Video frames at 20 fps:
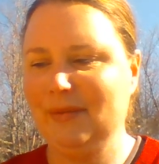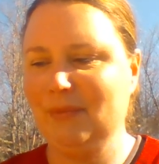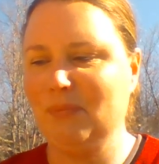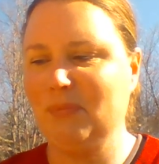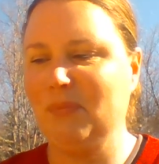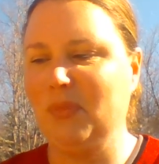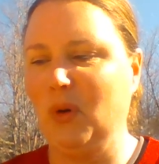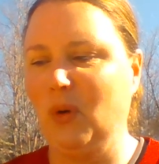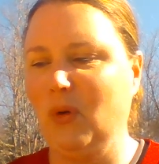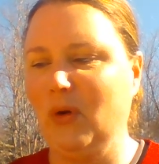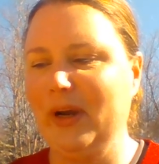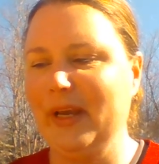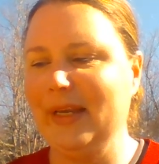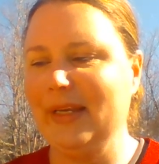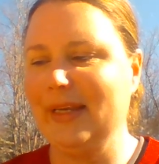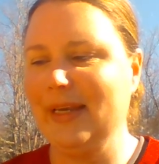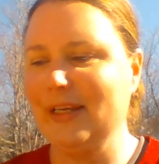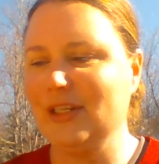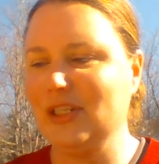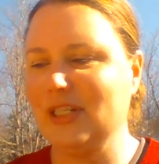"Boy,"
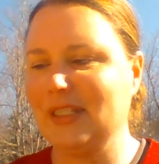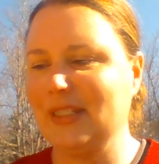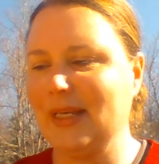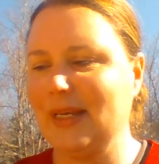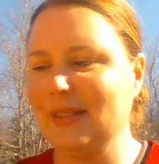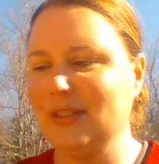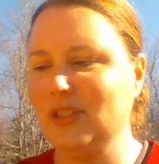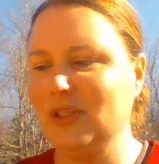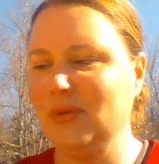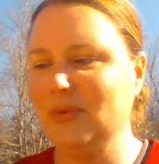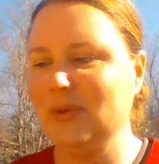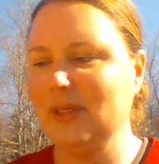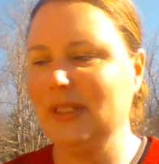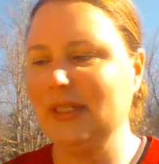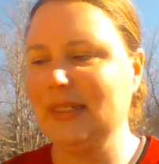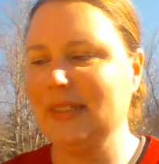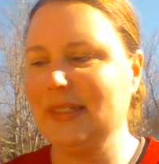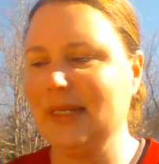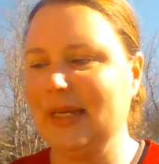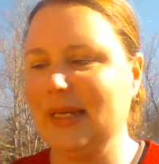Keisha says, "you
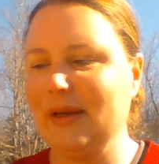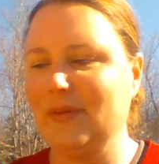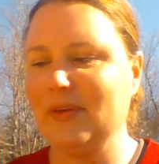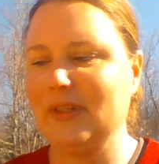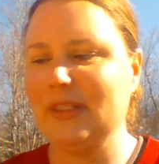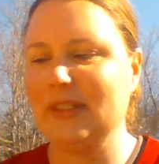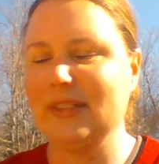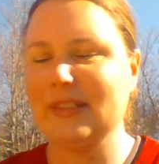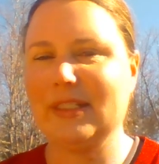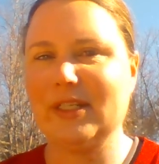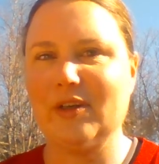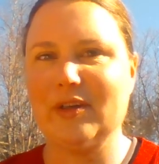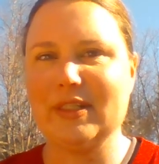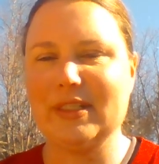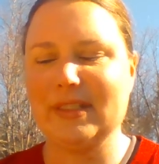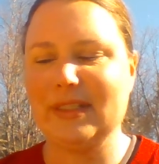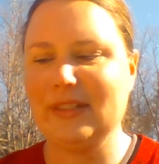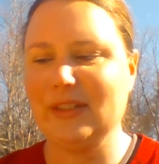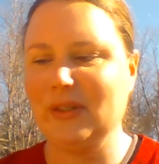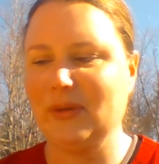really take everything
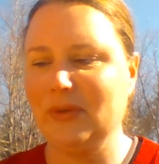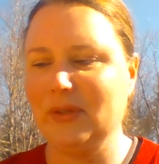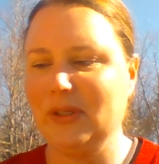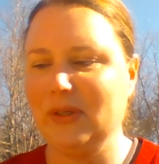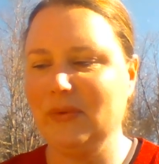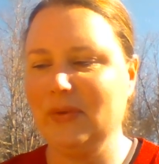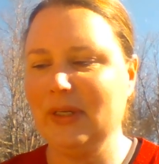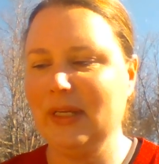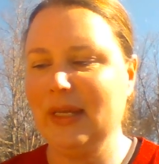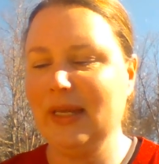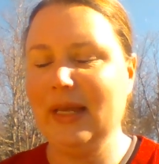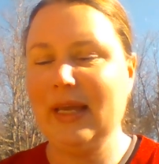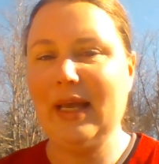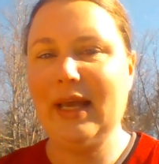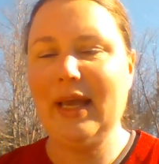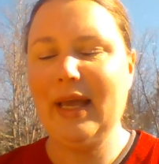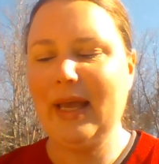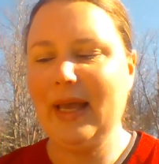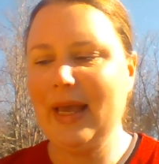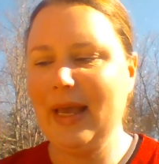seriously, don't you?"
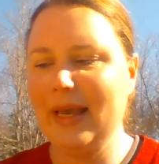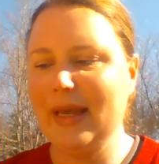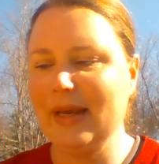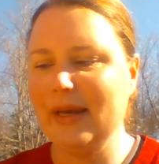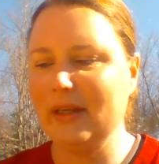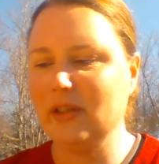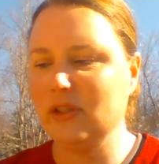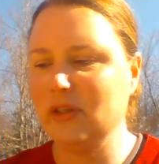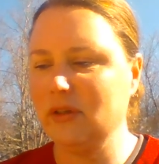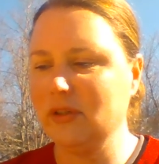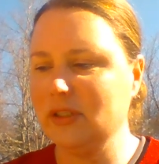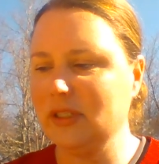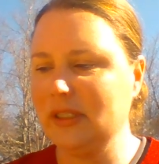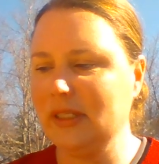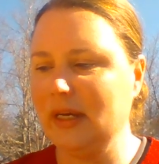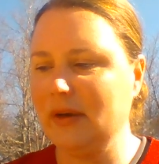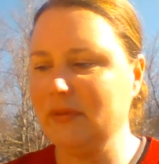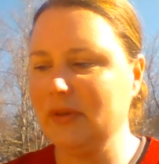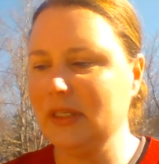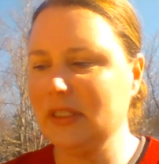"Hey," I turn to
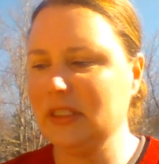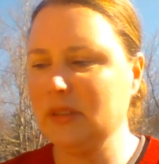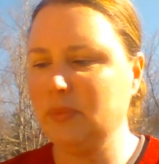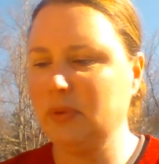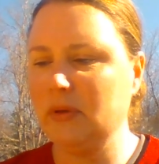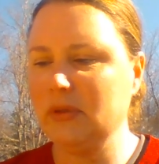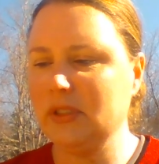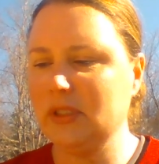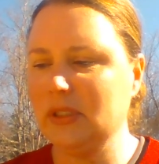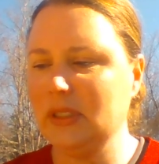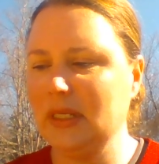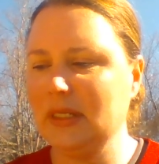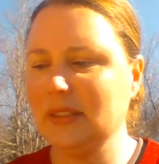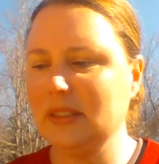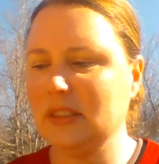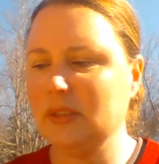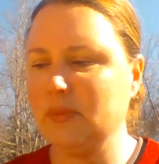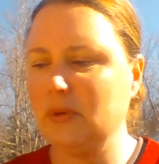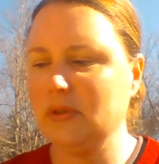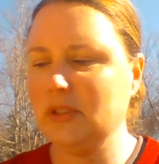the oven. Is
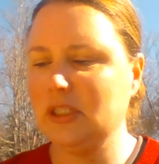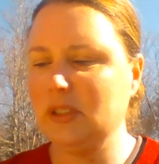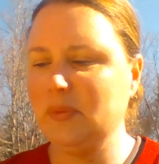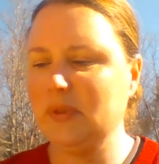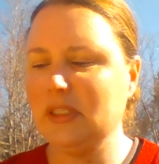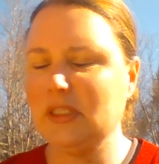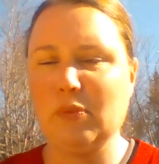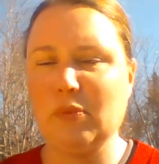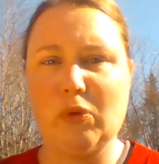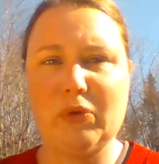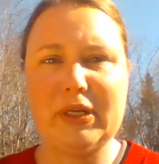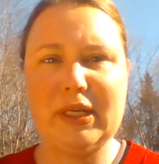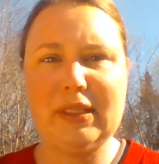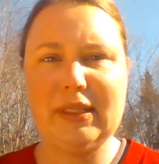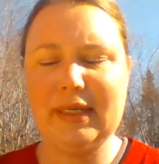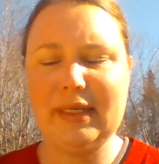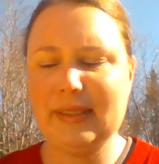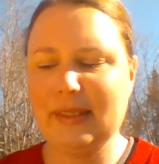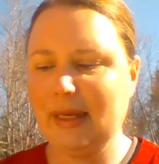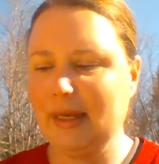it supposed to be smoking
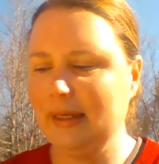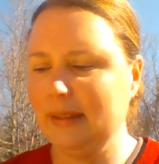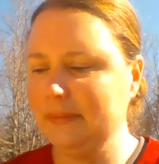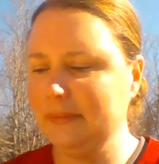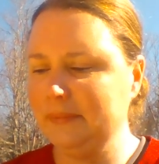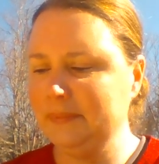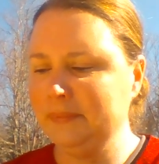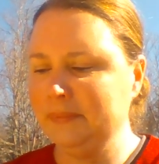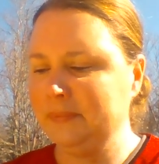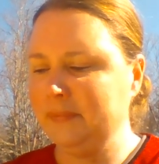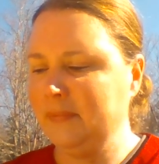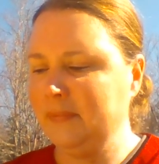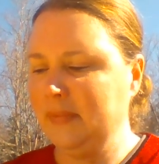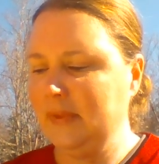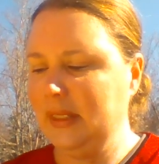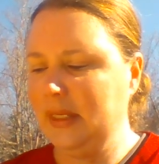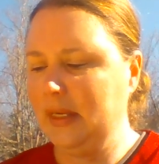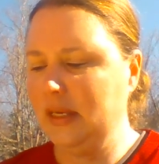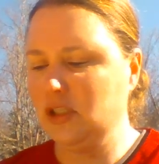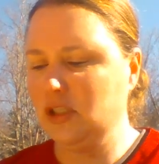like that?"
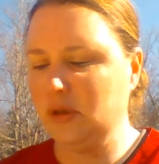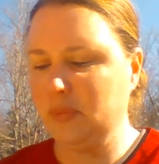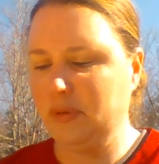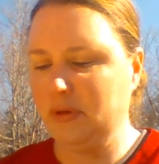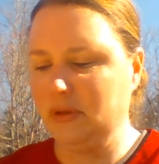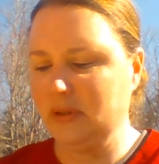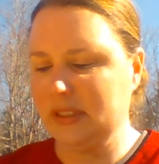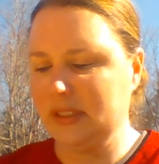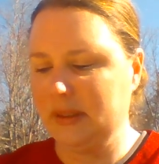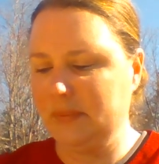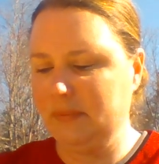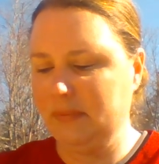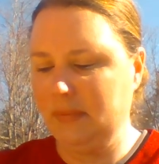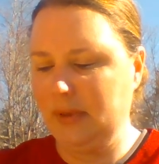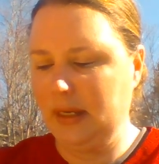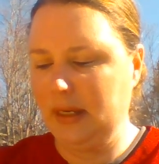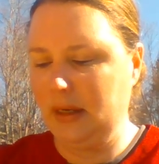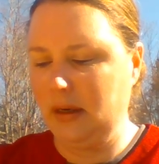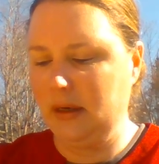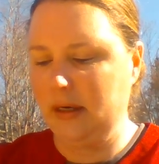Keisha pulls
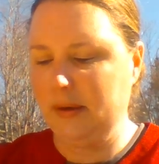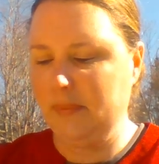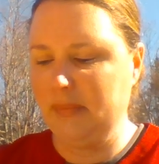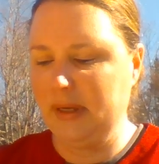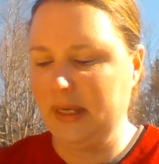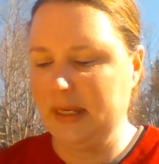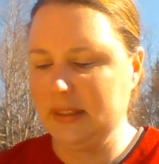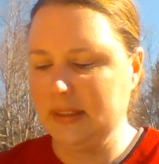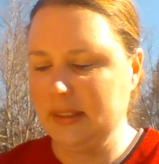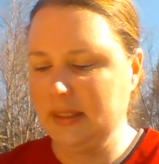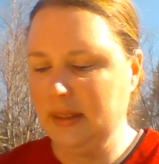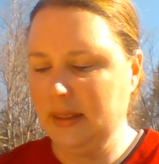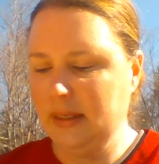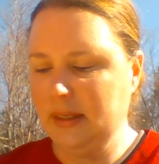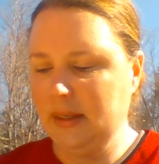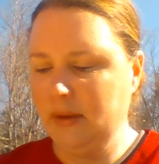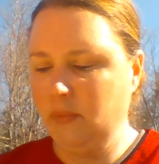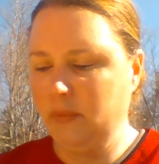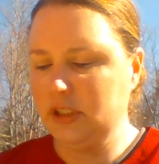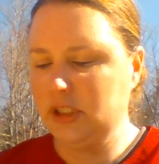on a mitt.
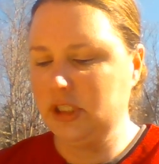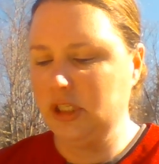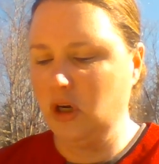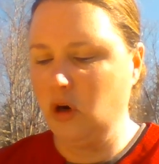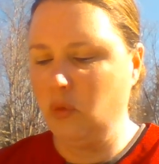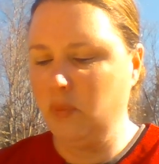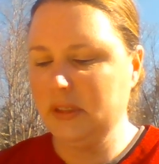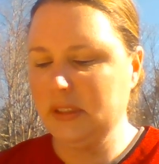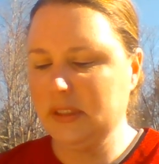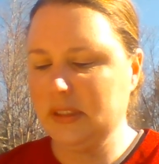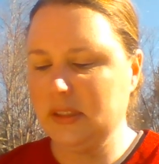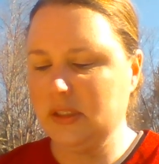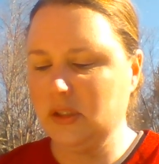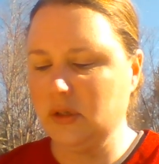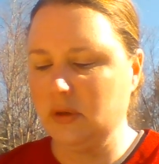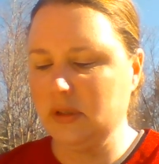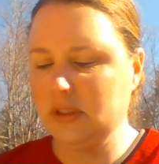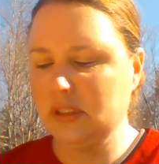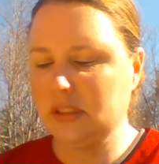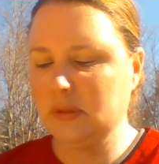When she opens the
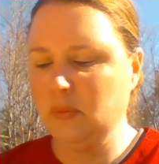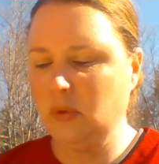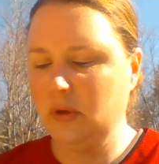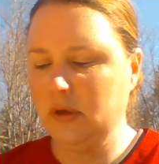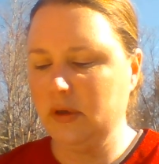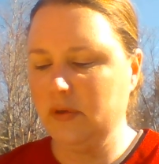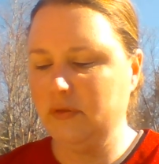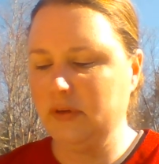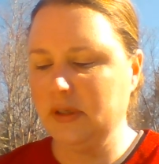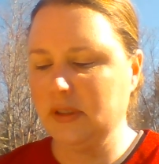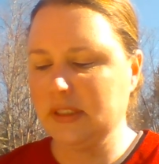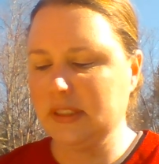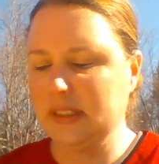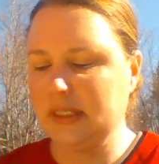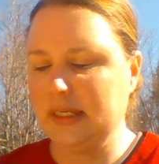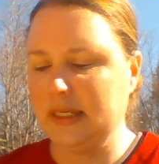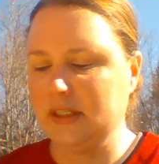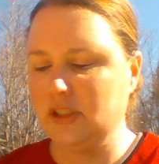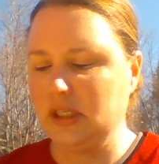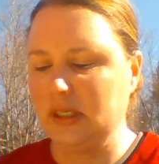door, smoke fills the
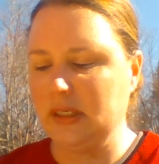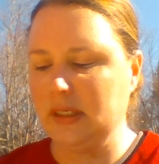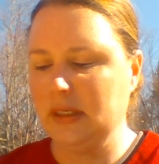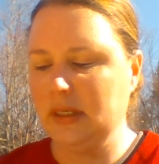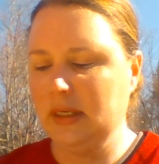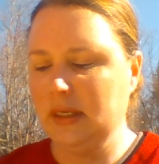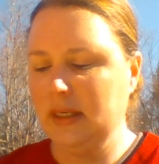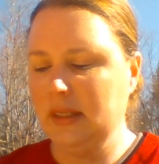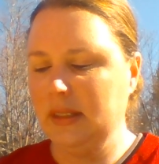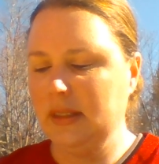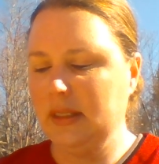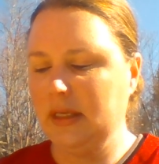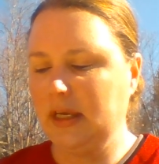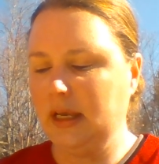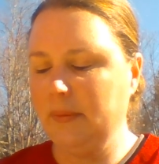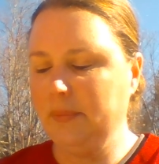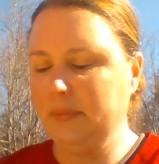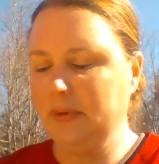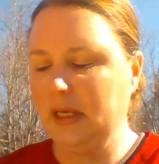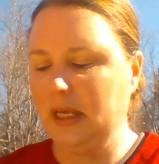kitchen. The
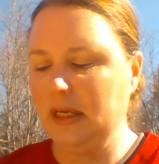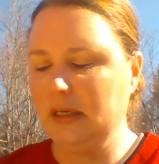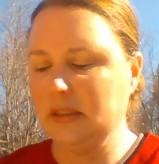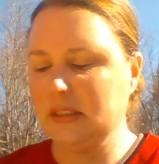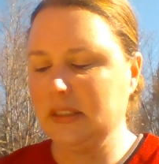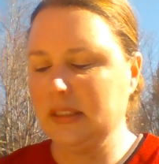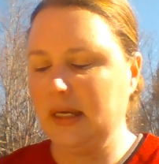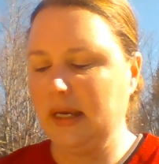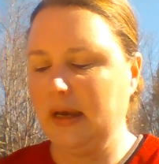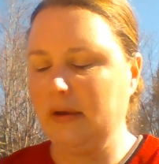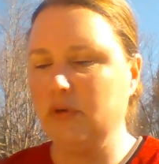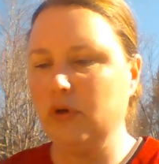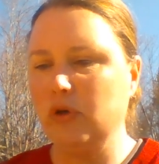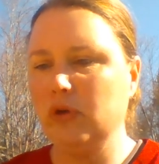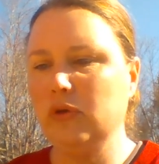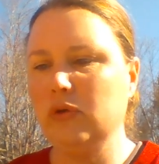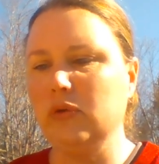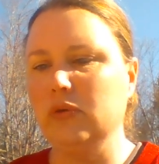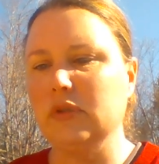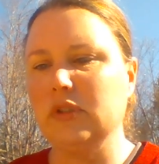cupcakes have
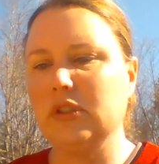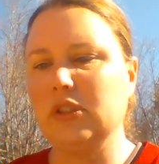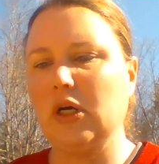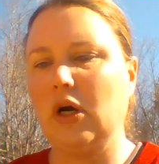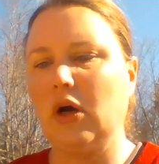oozed